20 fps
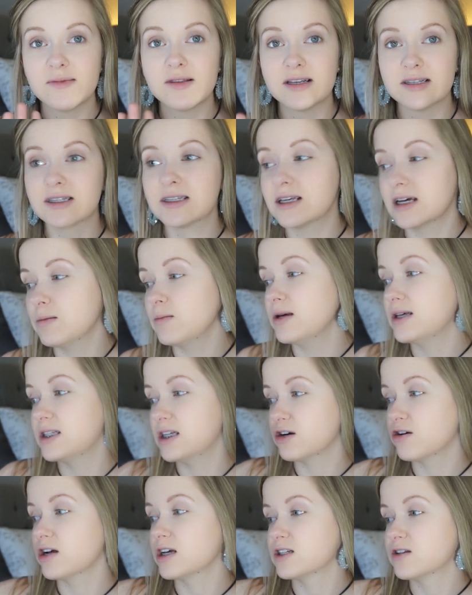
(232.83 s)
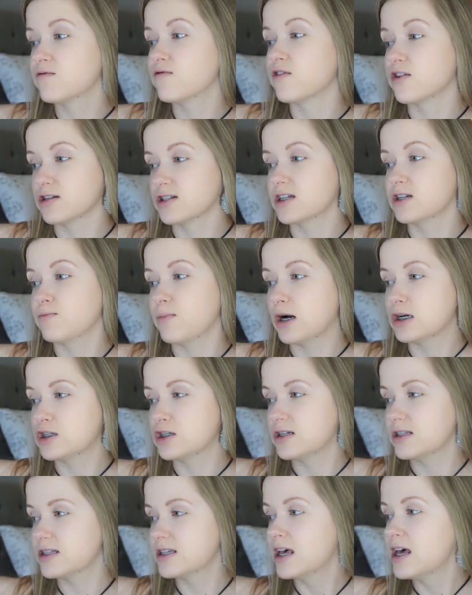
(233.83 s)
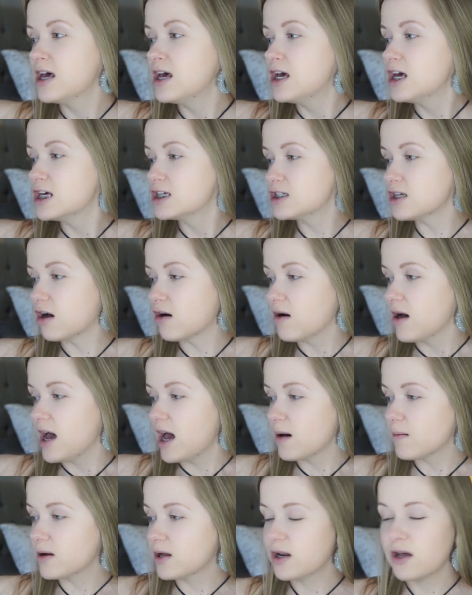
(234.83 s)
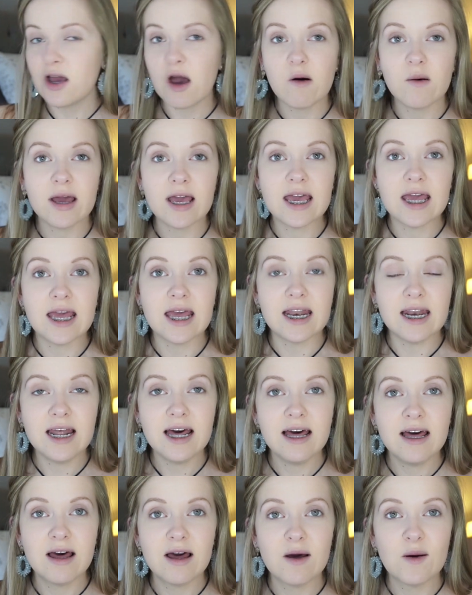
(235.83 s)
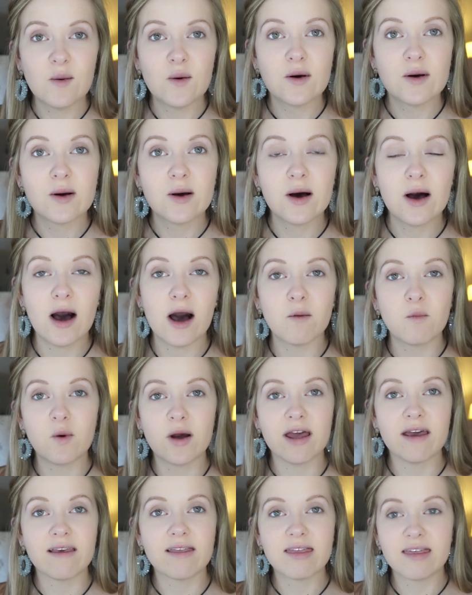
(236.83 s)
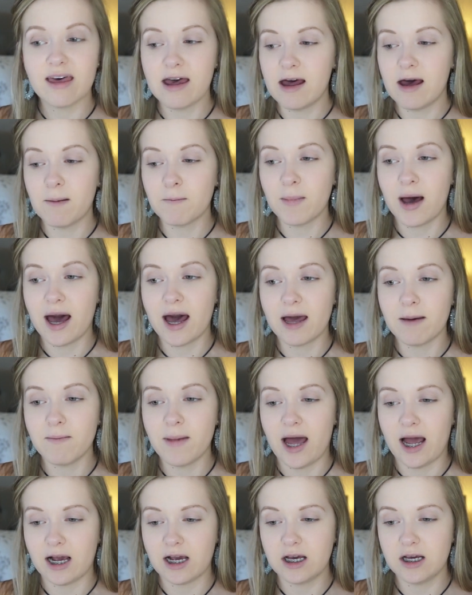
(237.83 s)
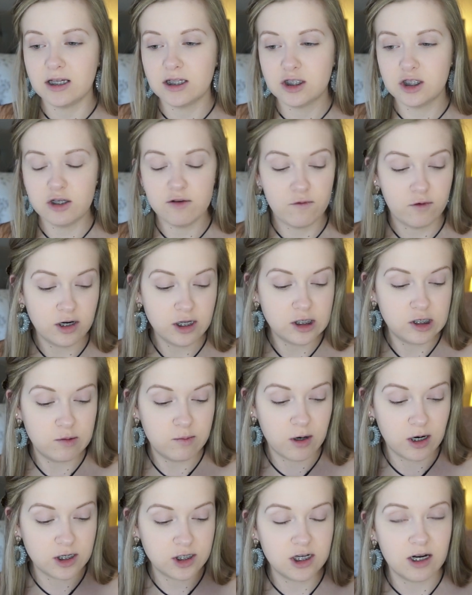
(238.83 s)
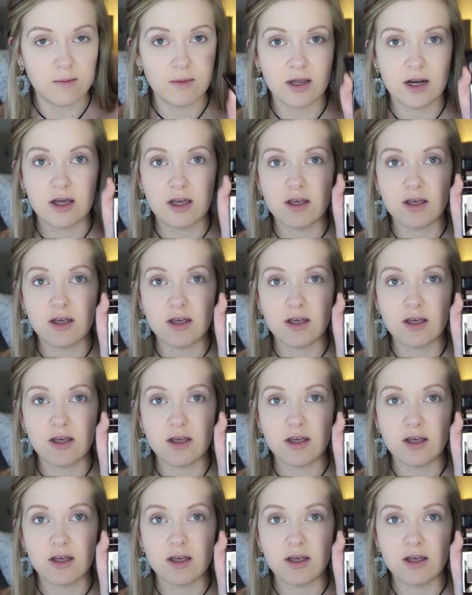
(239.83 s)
This is going to be serious first impressions. So I'm going to go in with my MAC 242 brush, and I'm going